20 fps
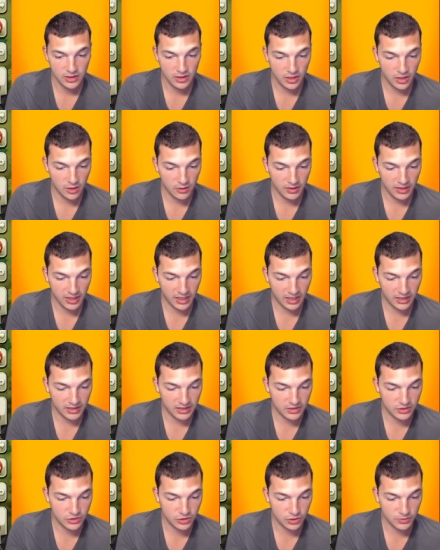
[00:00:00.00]
Oh, wait, I need
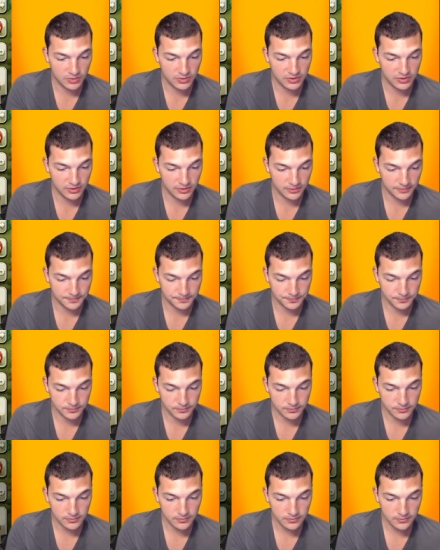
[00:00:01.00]
troops.
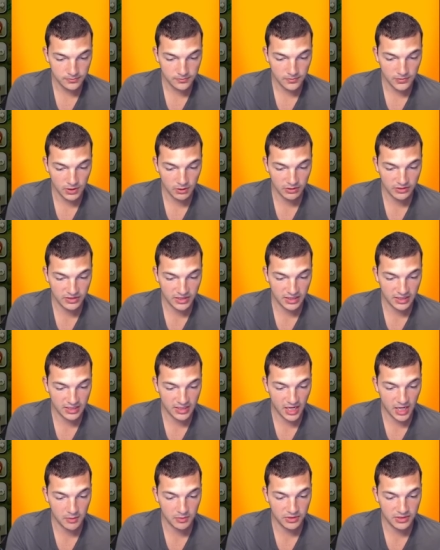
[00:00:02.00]
Let's get
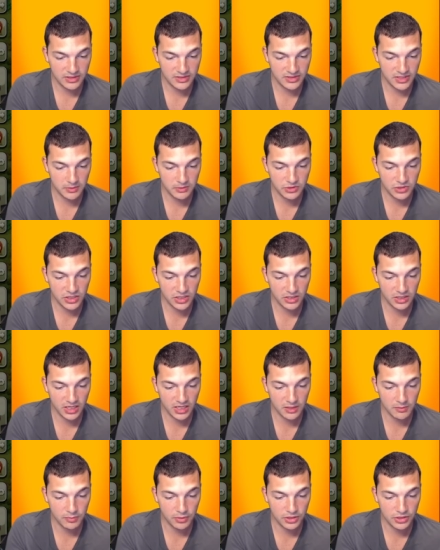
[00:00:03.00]
goblins. I'm just going to get
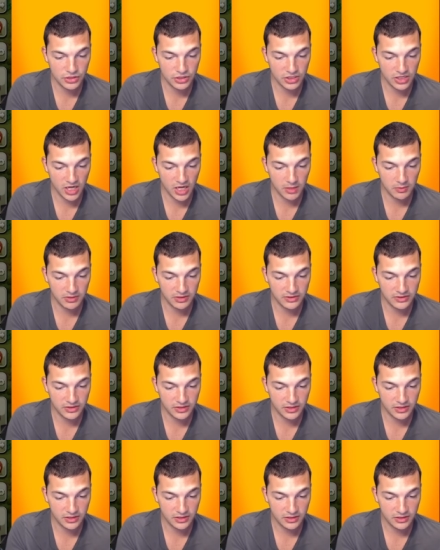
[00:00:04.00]
a bunch of goblins
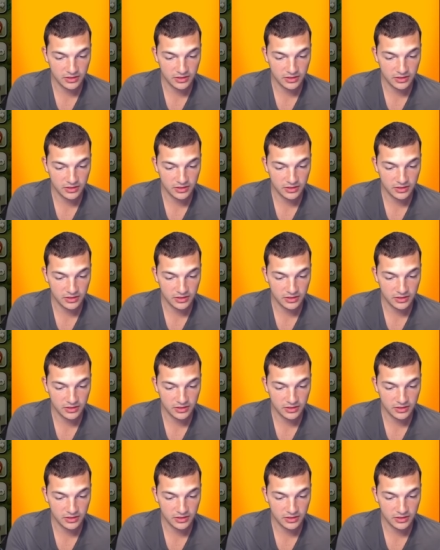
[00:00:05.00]
here.